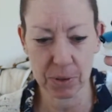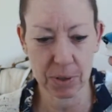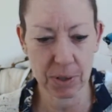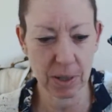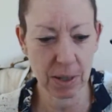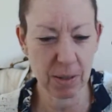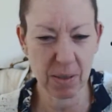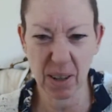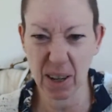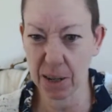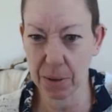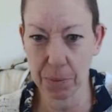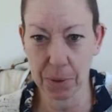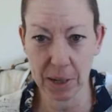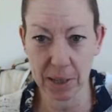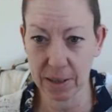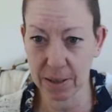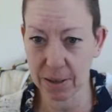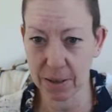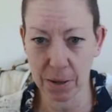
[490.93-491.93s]
So
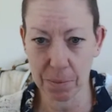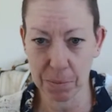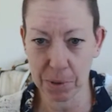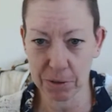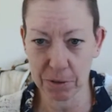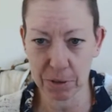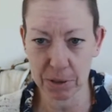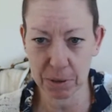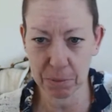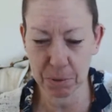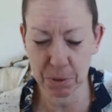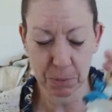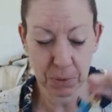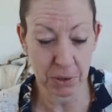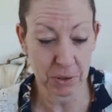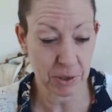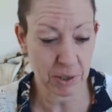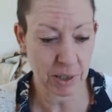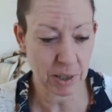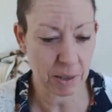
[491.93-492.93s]
anyway, they'll go in my Christmas
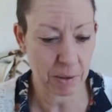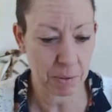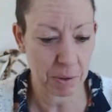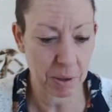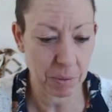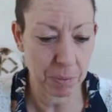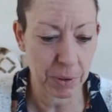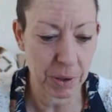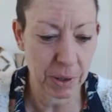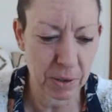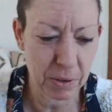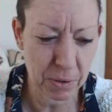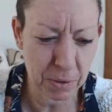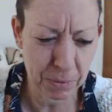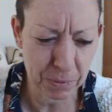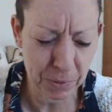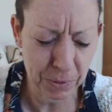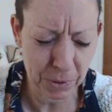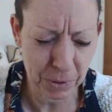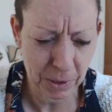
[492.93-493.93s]
box. I don't know what I'll put those
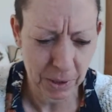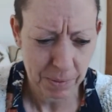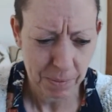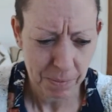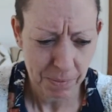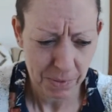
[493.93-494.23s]
on for.